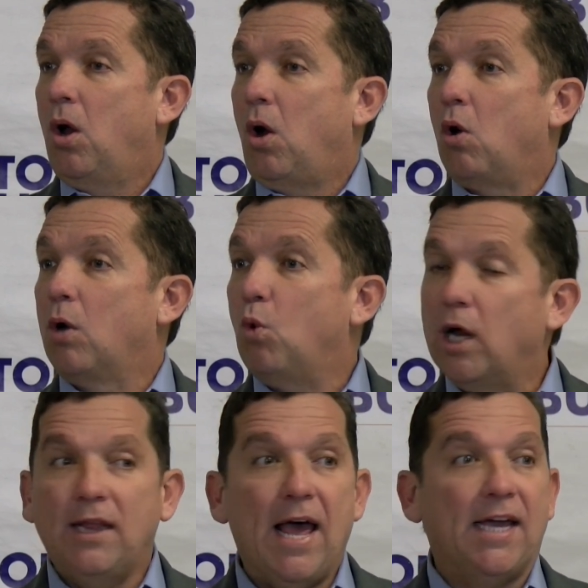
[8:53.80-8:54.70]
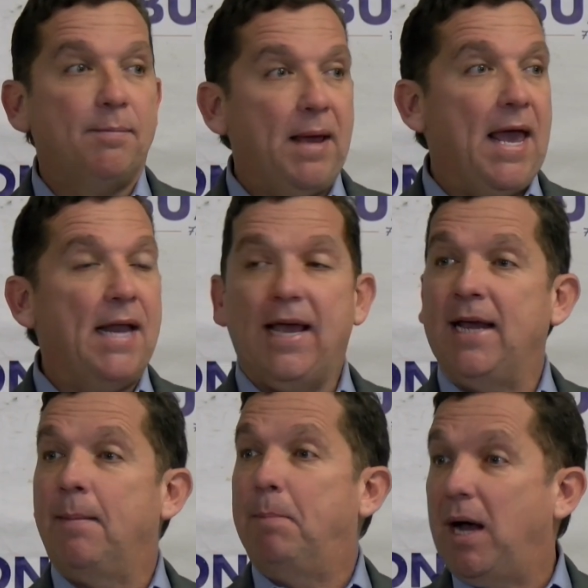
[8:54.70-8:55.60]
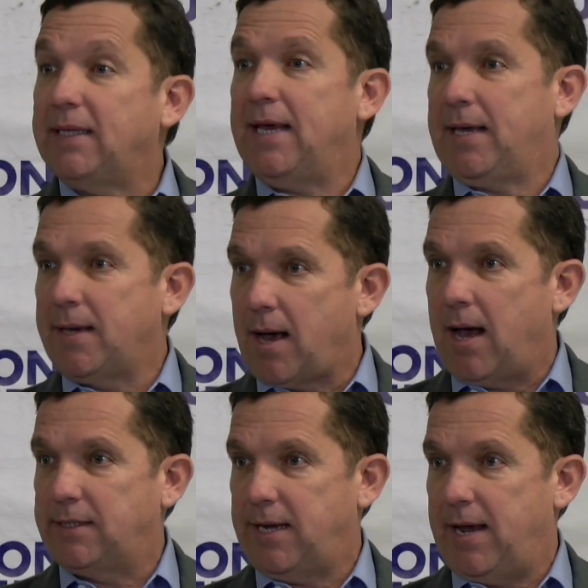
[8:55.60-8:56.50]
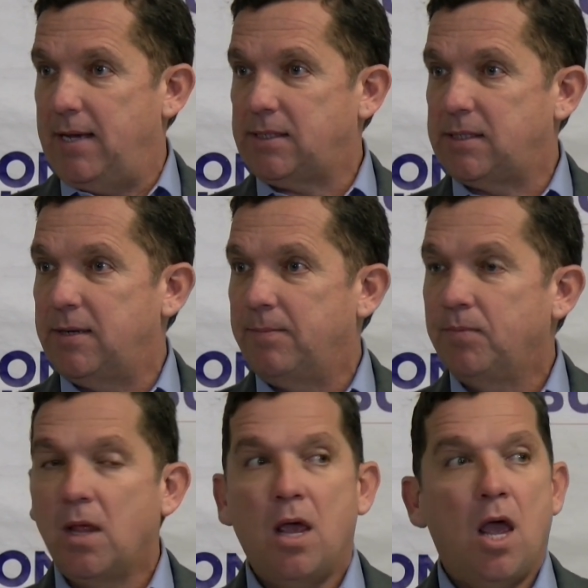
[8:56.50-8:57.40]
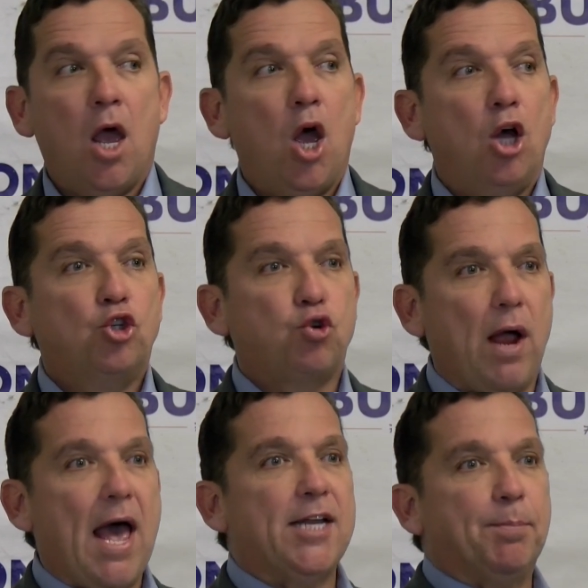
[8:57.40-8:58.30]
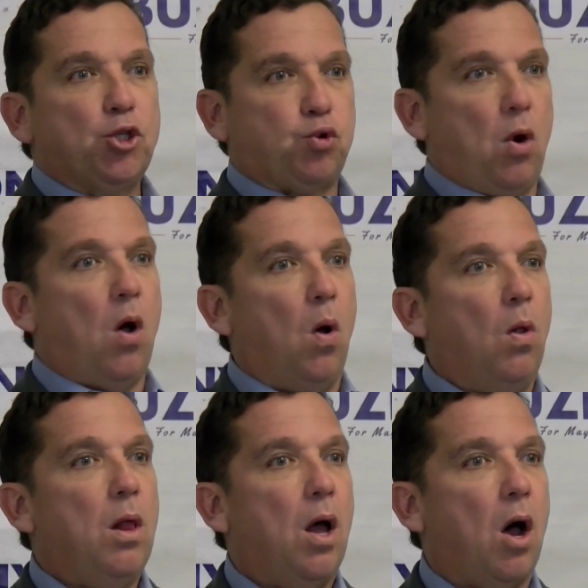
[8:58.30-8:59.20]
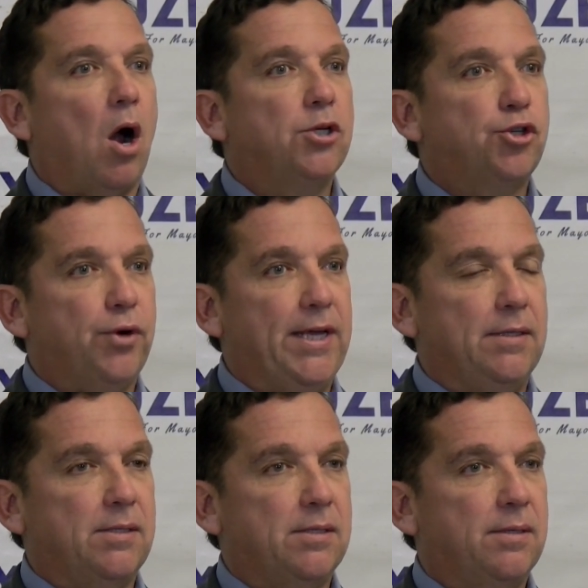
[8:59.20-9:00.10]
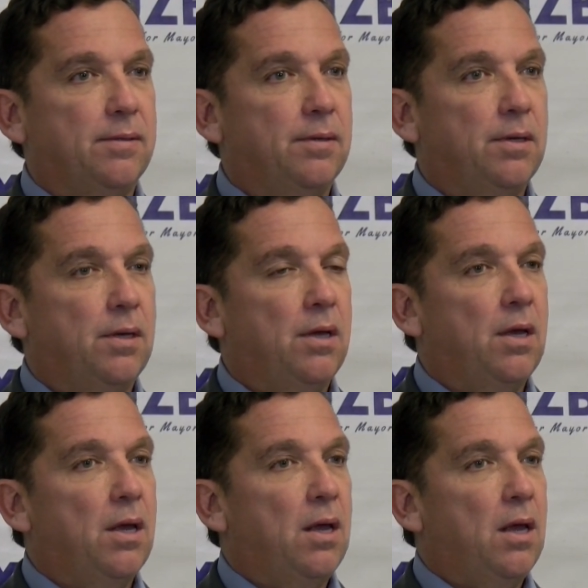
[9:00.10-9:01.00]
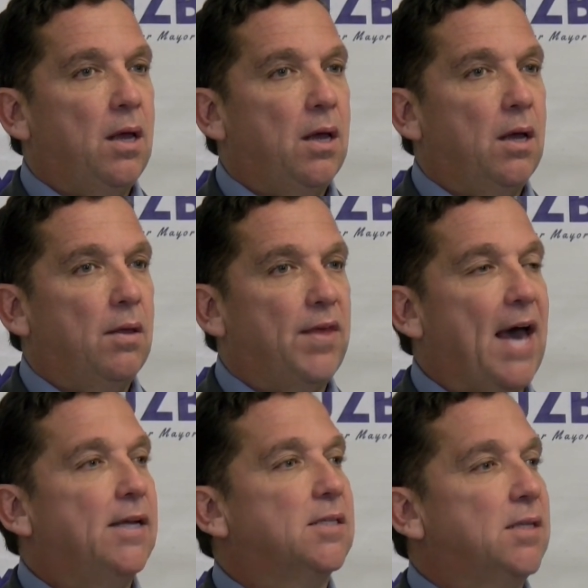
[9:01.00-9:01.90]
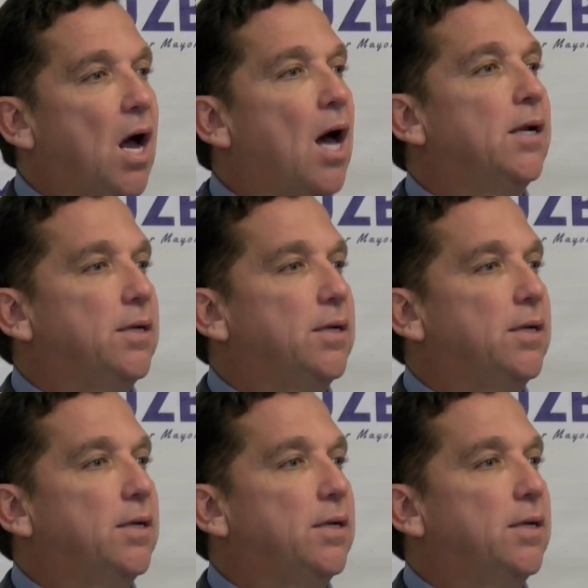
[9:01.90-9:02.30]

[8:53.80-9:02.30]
or a one-legged man in a butt-kicking contest, trying to patrol our streets. That is not